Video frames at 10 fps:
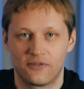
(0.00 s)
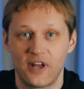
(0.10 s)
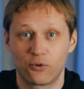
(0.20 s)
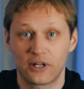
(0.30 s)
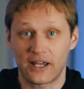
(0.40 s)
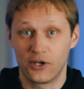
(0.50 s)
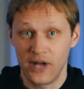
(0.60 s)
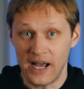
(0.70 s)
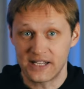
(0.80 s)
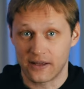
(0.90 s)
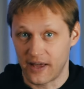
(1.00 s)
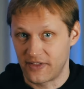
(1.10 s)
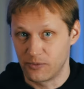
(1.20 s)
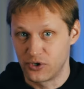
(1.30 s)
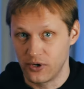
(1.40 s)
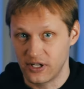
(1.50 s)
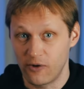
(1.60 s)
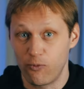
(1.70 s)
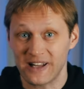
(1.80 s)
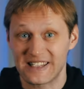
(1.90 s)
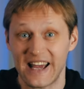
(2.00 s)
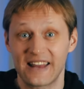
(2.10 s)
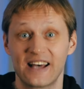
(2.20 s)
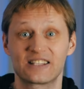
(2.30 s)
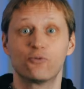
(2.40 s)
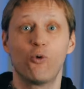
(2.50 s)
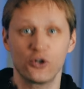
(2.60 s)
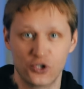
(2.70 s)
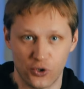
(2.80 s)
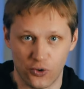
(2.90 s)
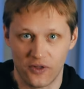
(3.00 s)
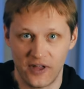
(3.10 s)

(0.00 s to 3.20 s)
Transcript: If they would like uniting, let them do it. If one side doesn't want to,